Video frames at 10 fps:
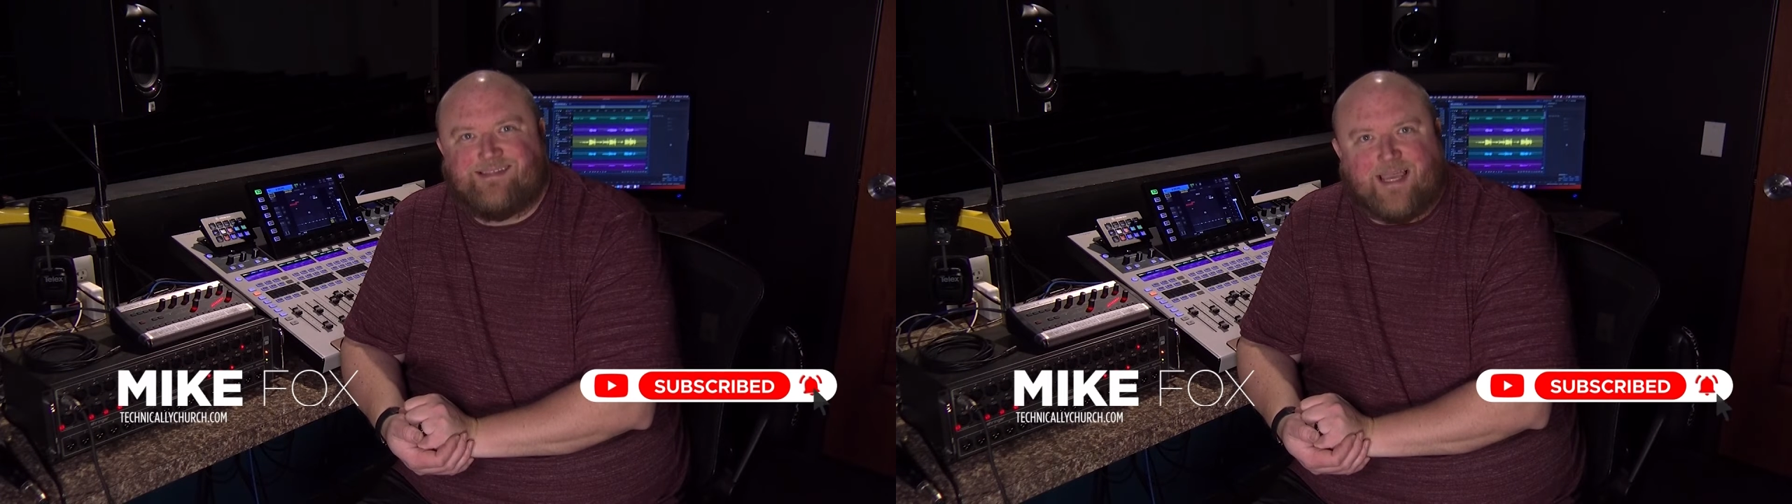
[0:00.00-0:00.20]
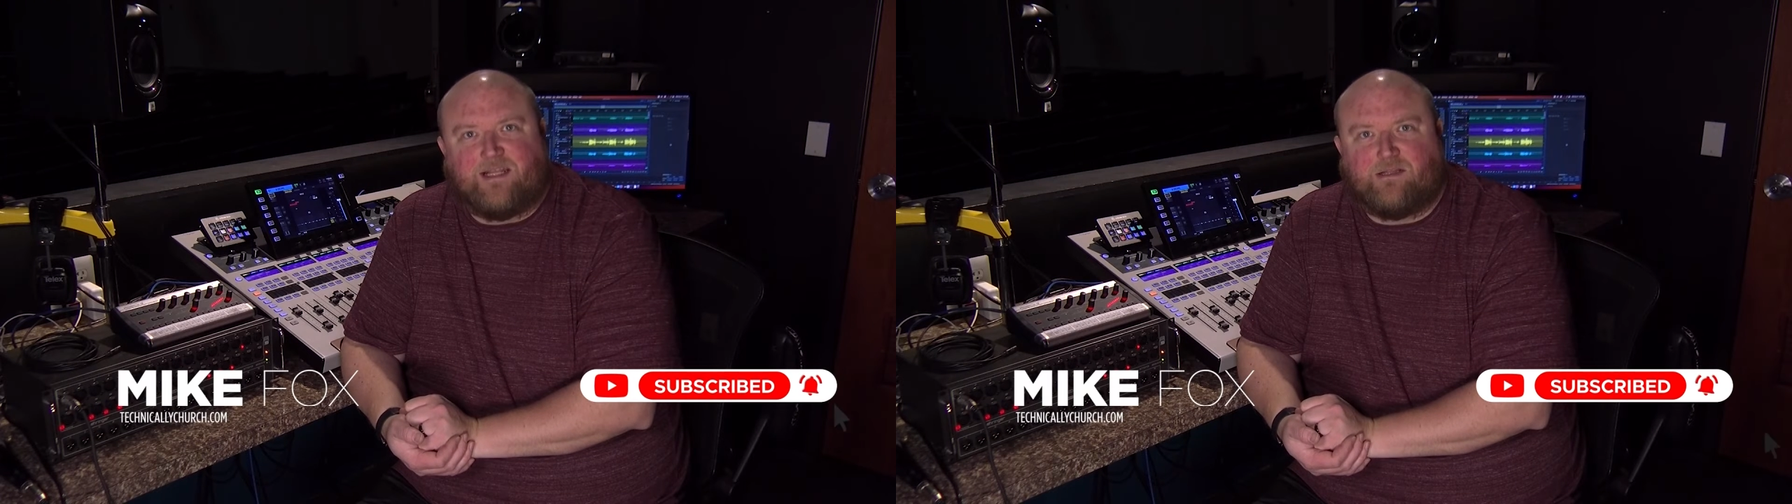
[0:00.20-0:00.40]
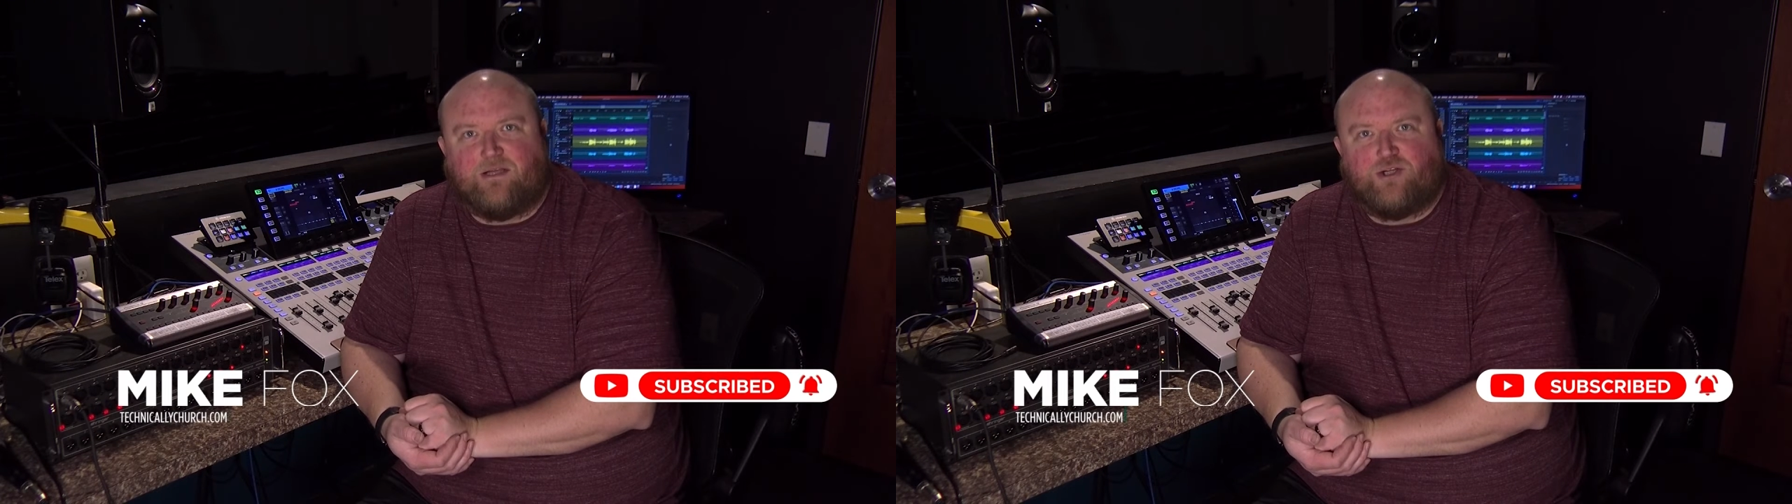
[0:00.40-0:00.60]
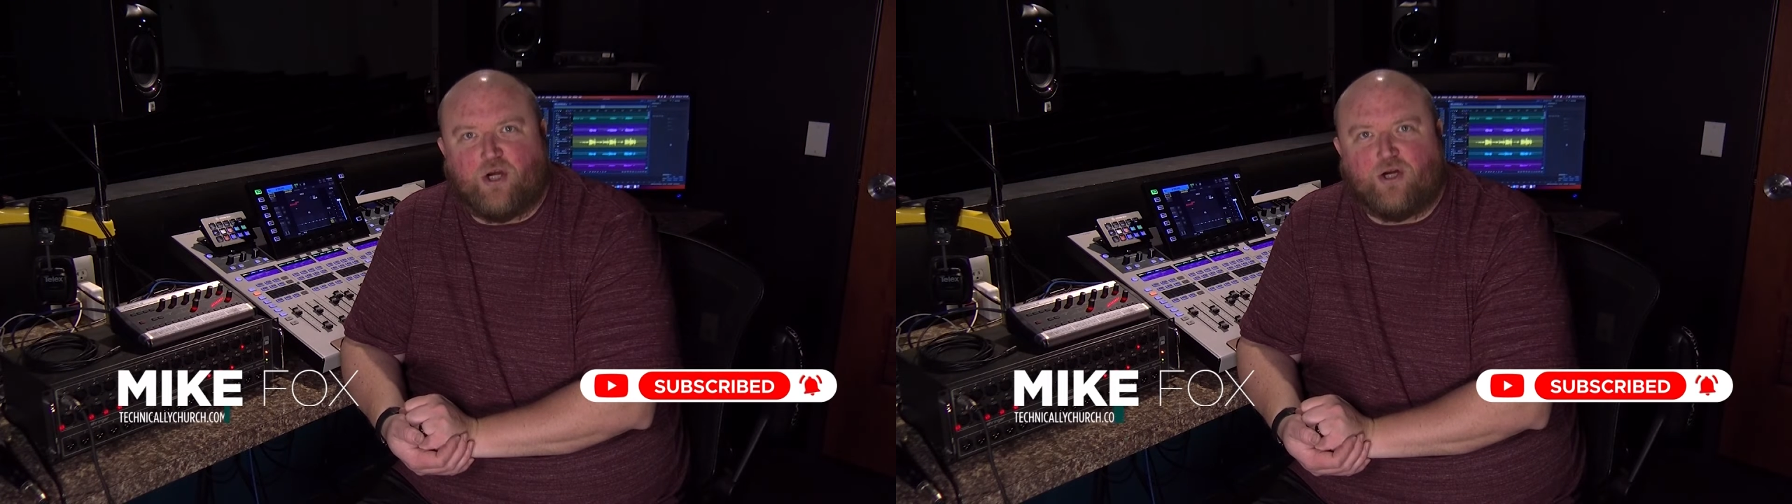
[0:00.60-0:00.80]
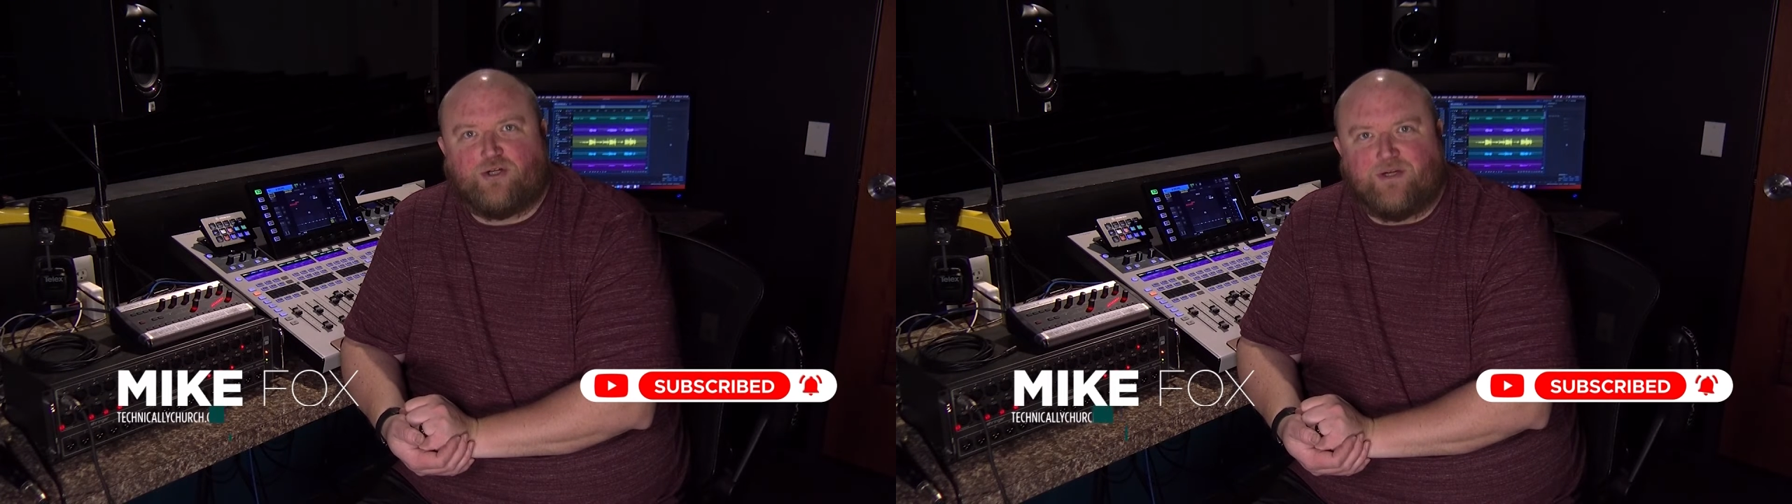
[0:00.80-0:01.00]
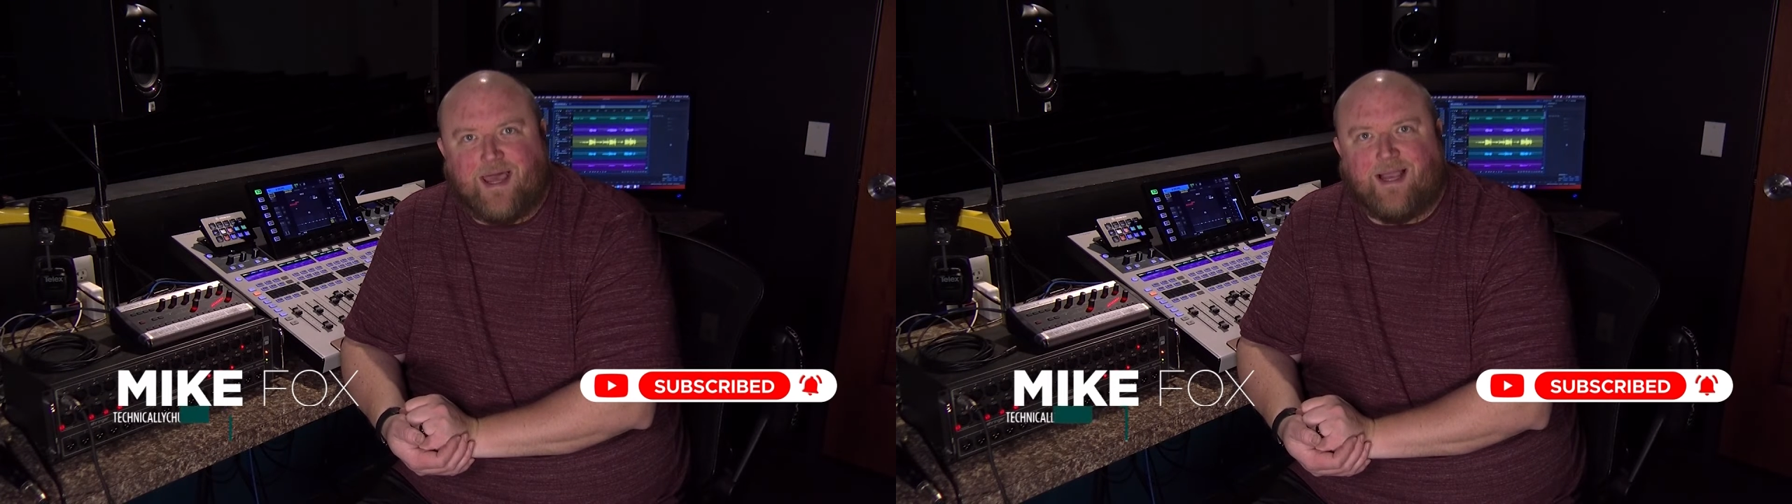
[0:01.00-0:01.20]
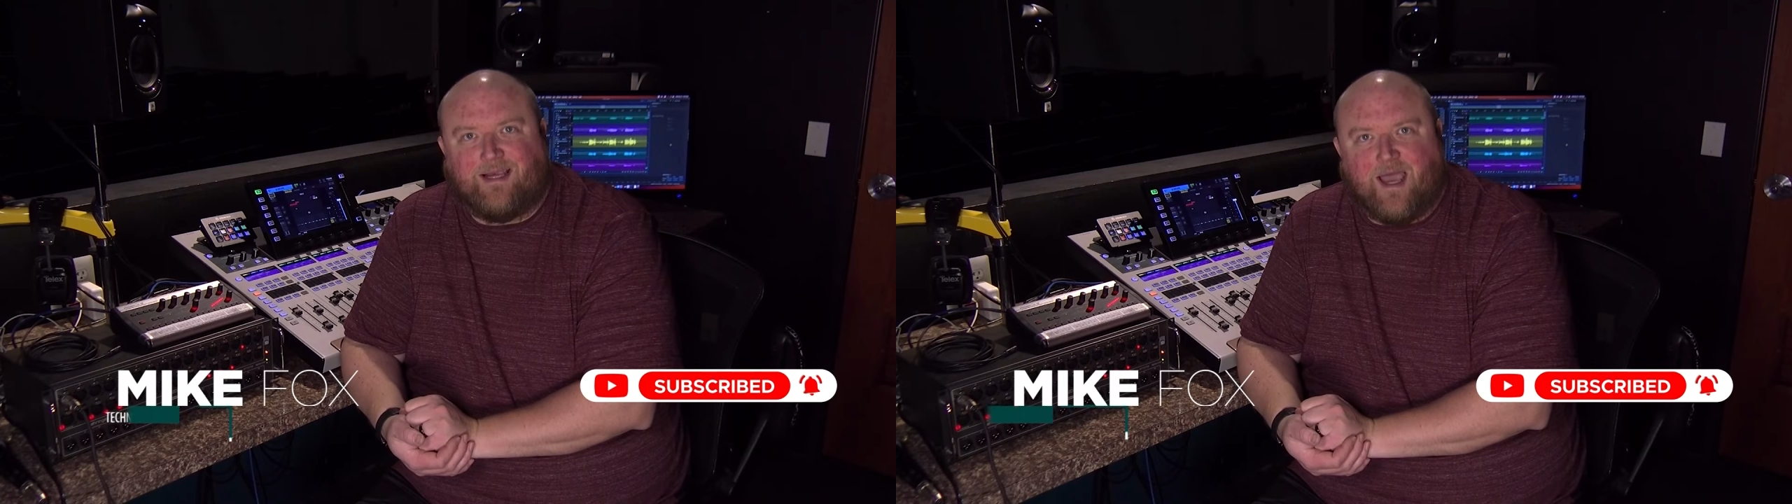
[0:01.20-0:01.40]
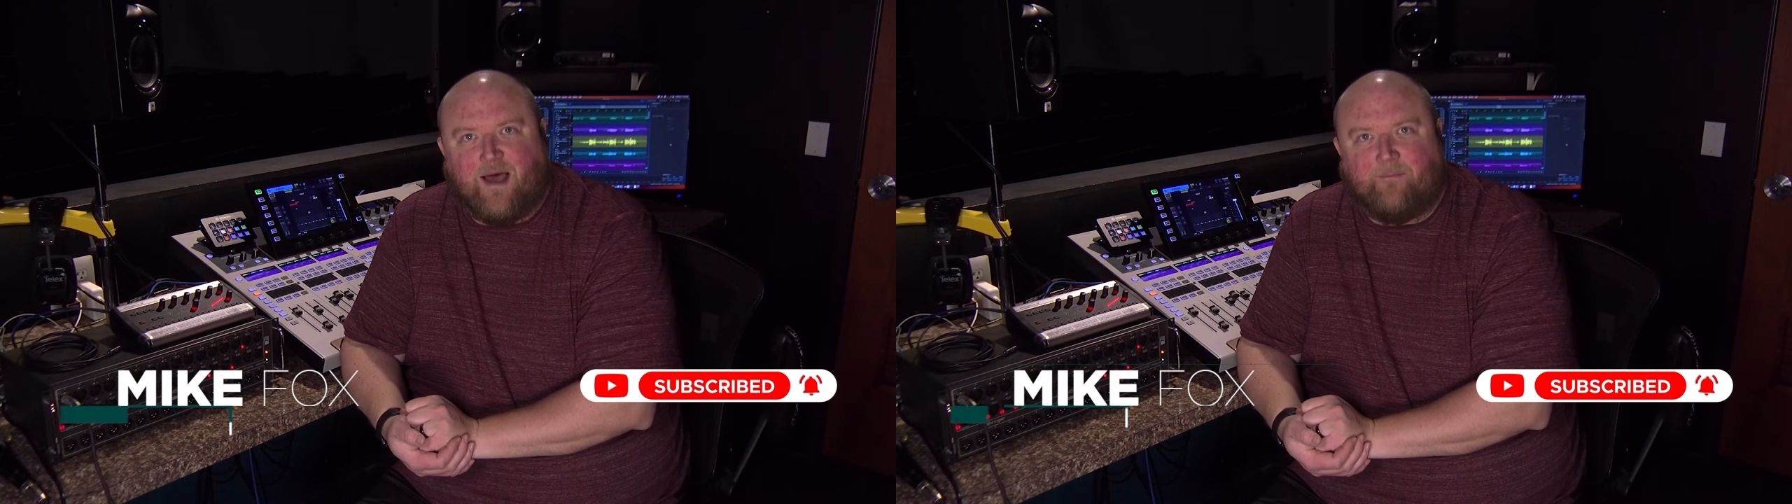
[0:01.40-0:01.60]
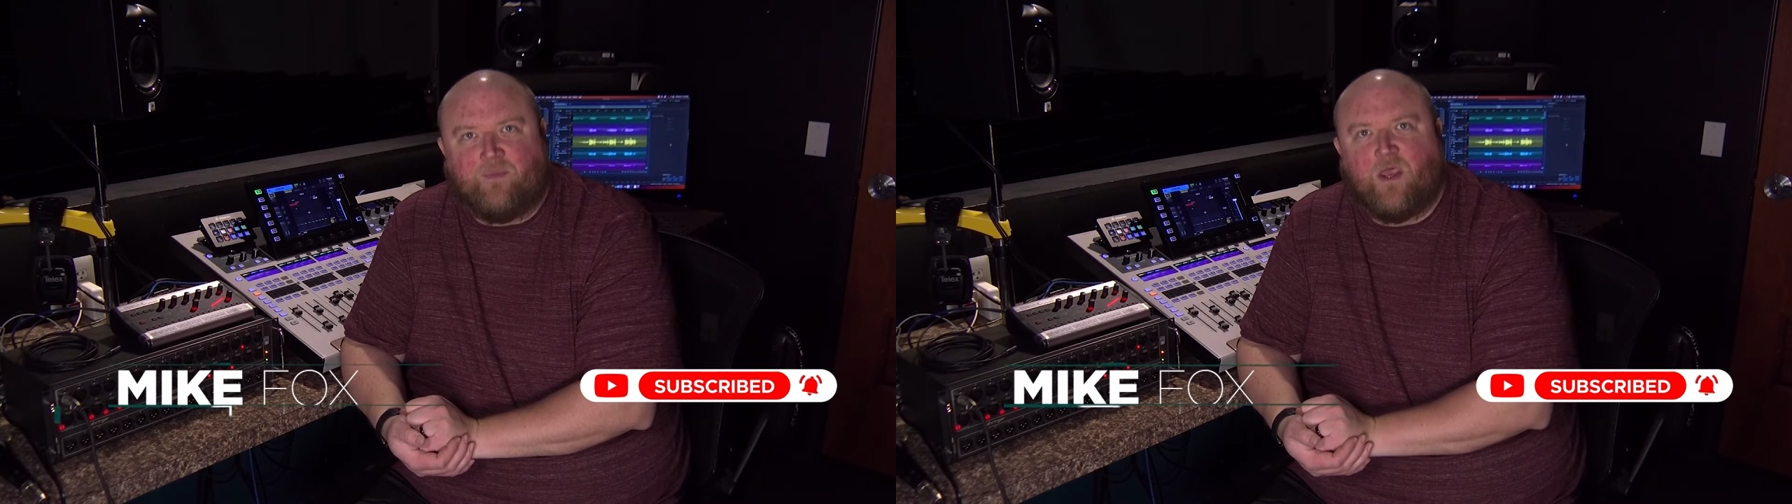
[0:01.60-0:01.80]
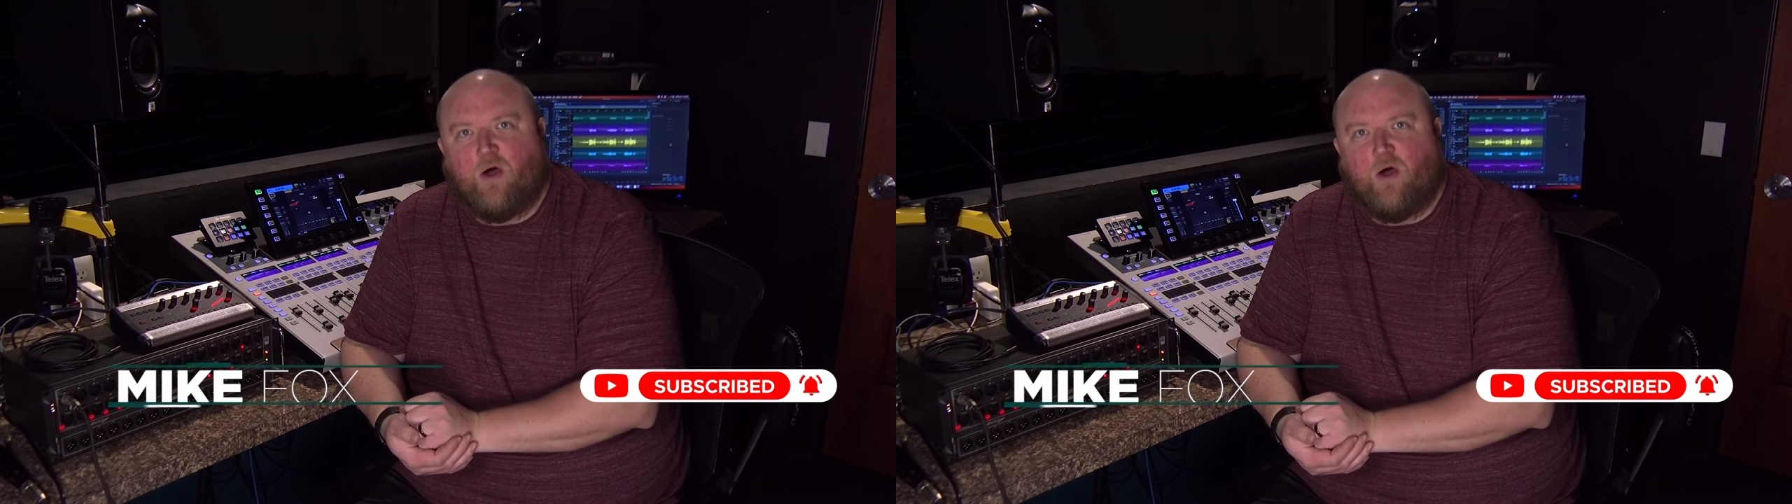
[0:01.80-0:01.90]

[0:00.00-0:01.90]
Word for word: technicallychurch.com,